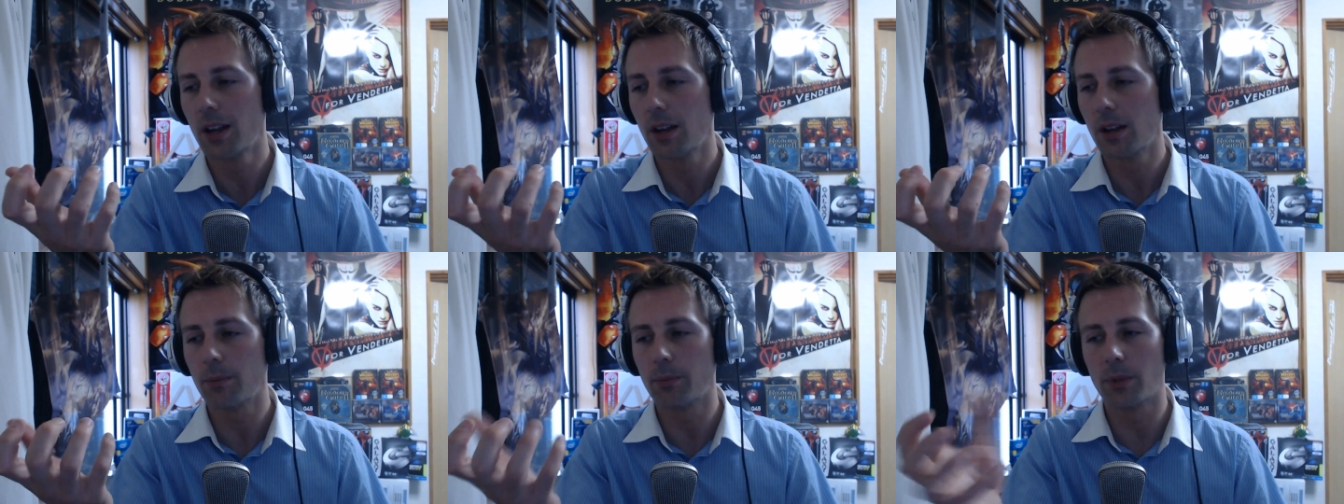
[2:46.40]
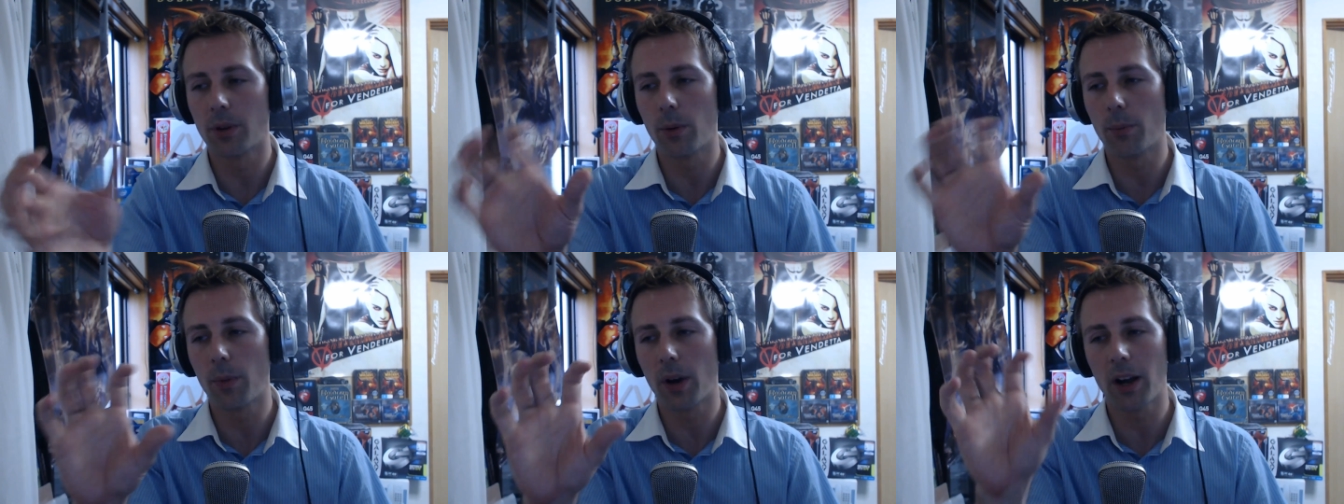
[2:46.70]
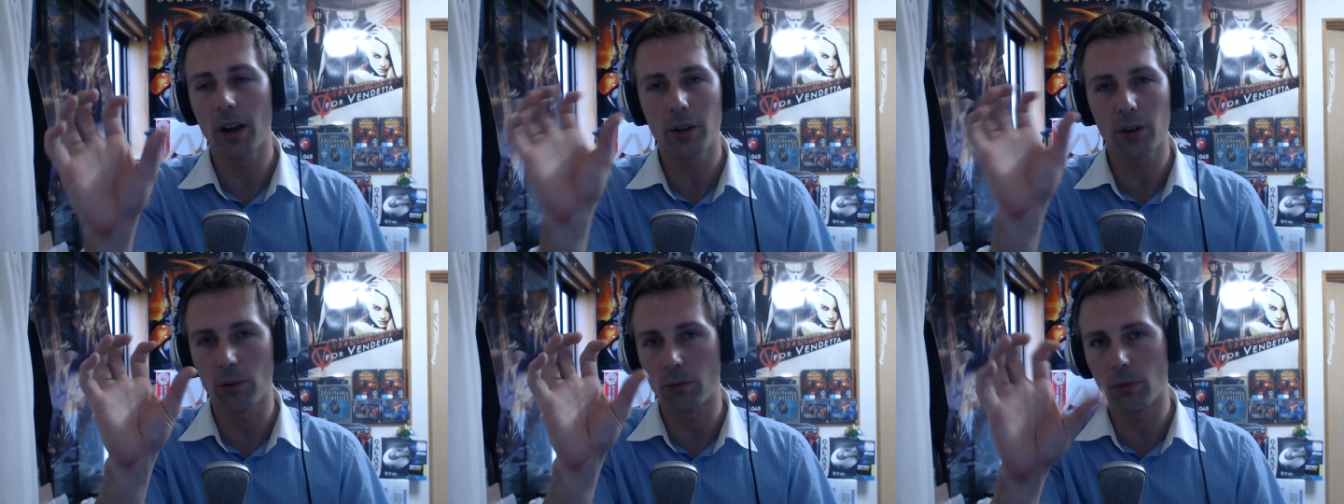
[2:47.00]
you know,
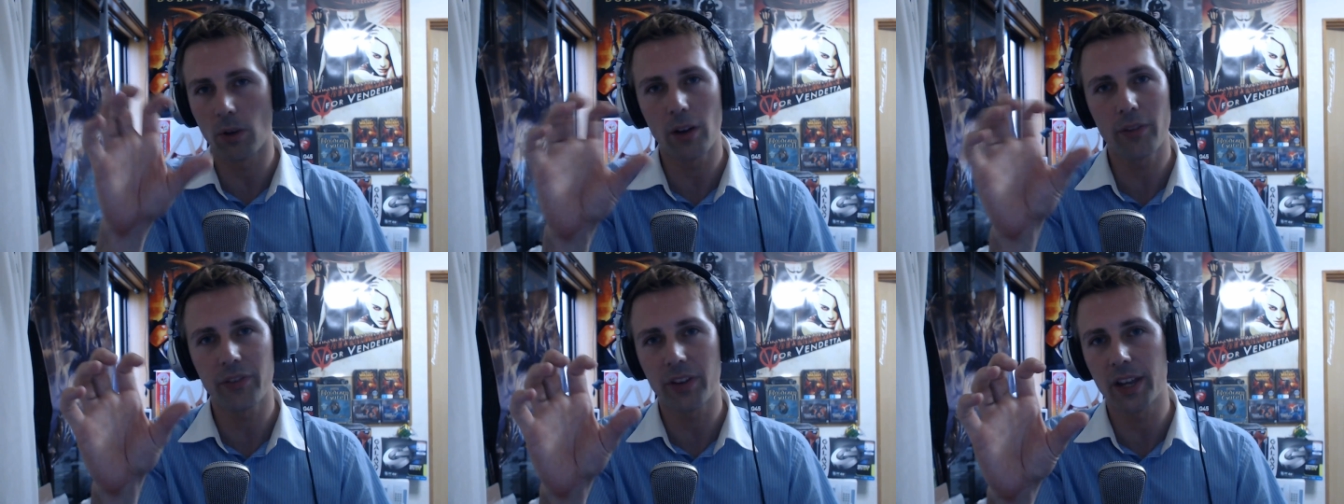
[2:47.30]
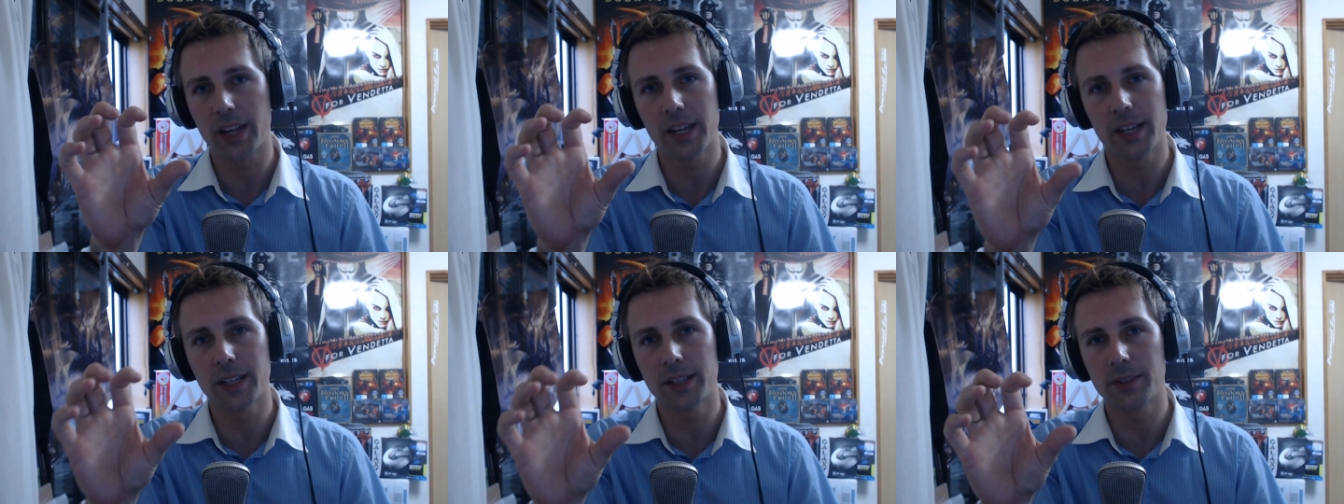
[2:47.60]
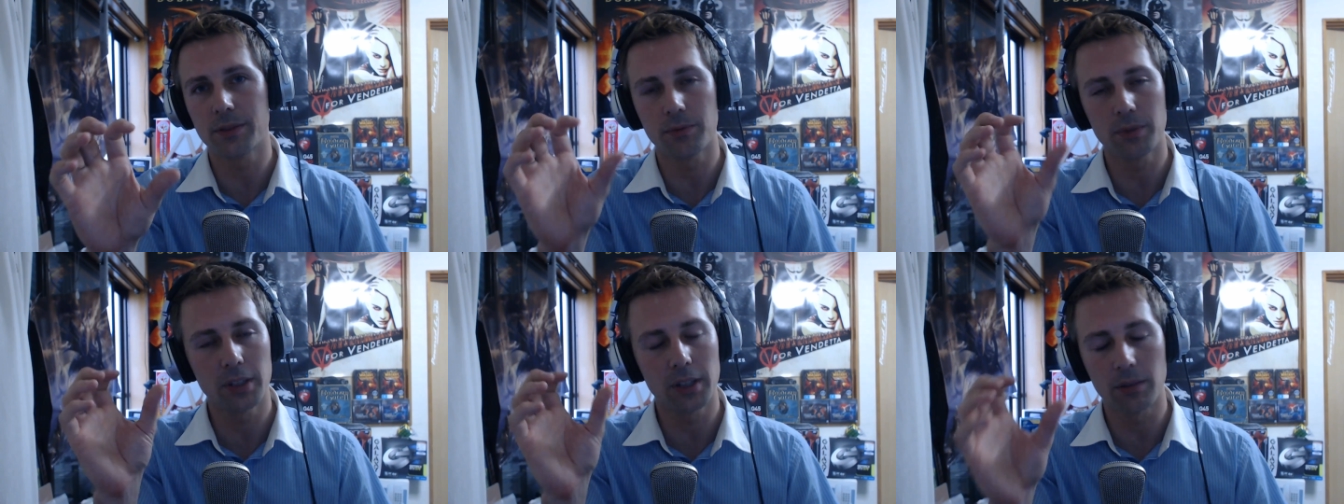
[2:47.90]
my, I got rough
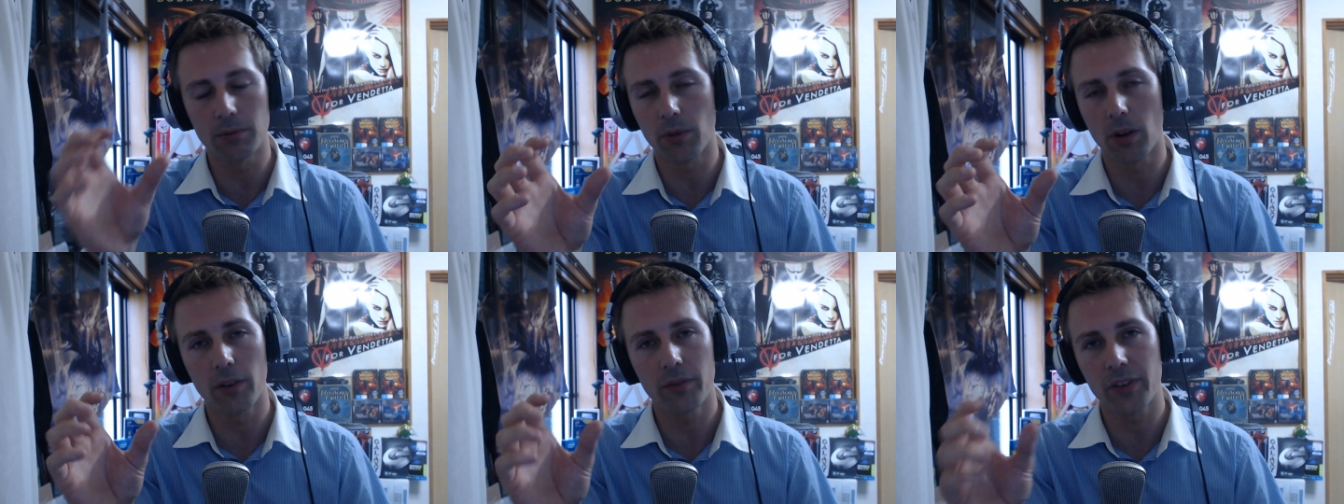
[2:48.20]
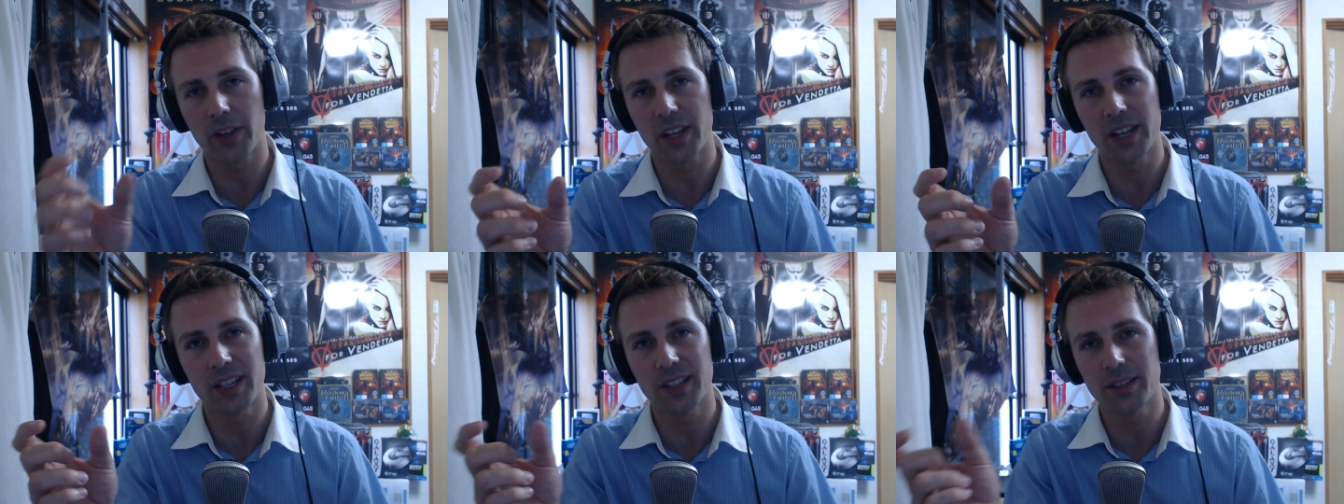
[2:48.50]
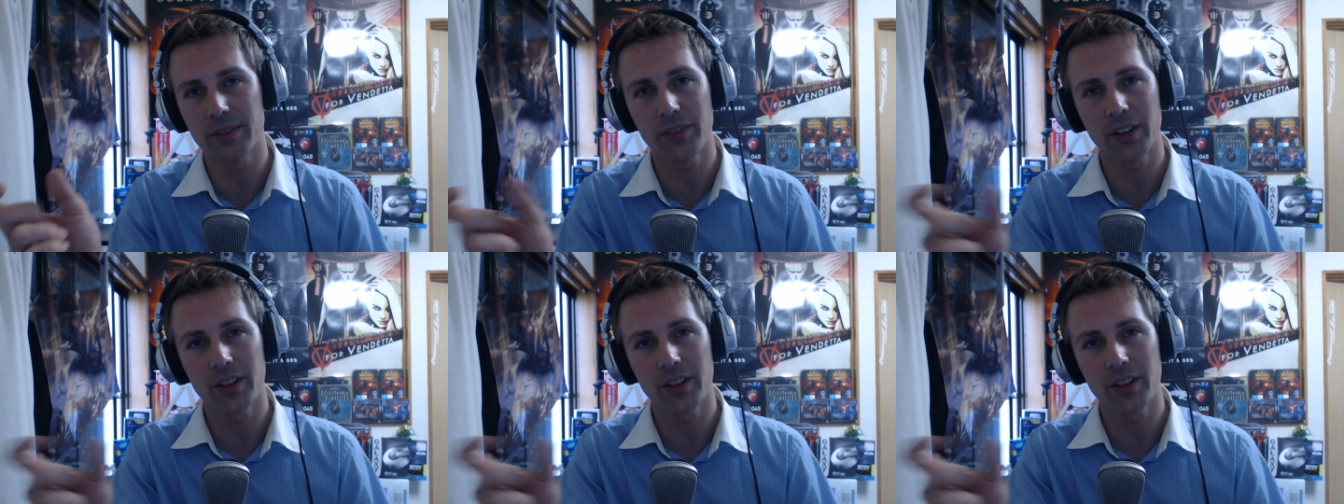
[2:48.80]
hands, really rough hands.